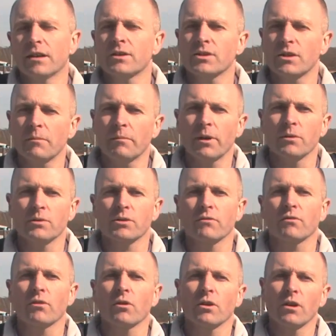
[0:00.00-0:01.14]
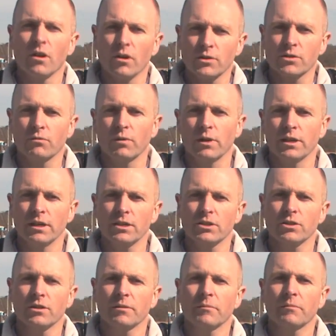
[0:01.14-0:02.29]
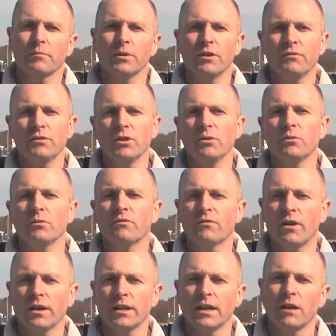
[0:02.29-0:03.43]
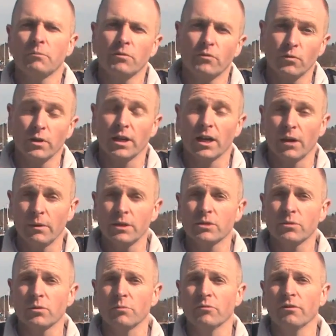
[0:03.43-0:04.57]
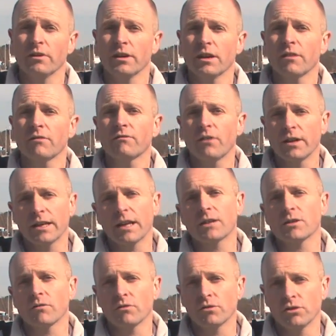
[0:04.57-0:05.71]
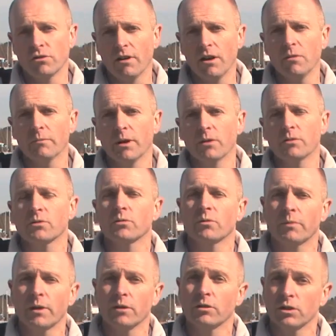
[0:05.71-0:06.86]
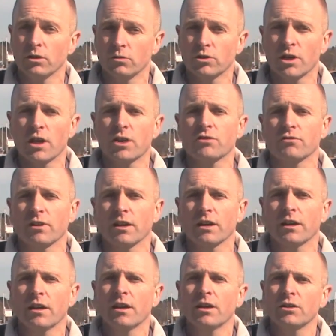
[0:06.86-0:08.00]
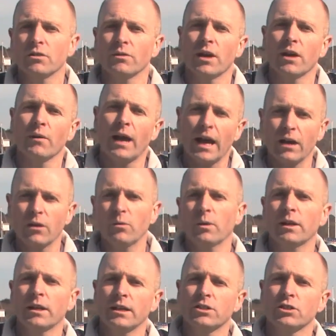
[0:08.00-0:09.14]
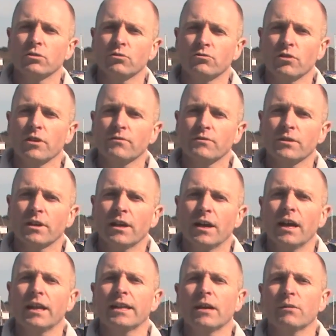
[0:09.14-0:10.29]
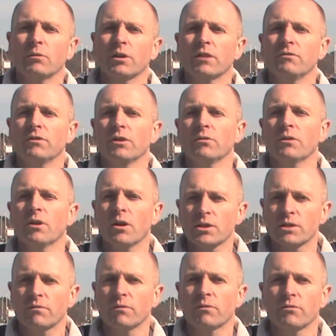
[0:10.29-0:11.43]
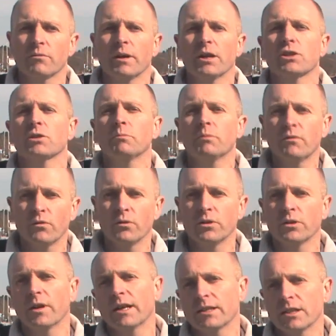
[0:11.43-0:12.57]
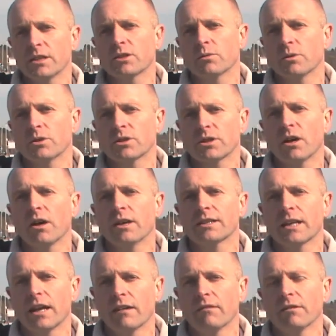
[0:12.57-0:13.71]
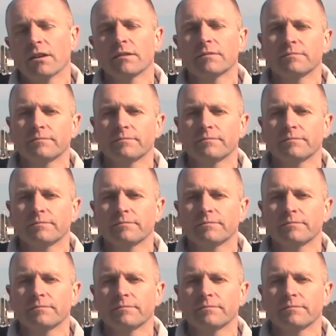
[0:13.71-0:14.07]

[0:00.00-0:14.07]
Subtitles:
Some boats have got lots of windage, but if you find out before you go into a marina, find out on your own boat or the boat that you're chartering, you'll know how quickly she'll drift, and that will give you lots of information before you get into a tight area.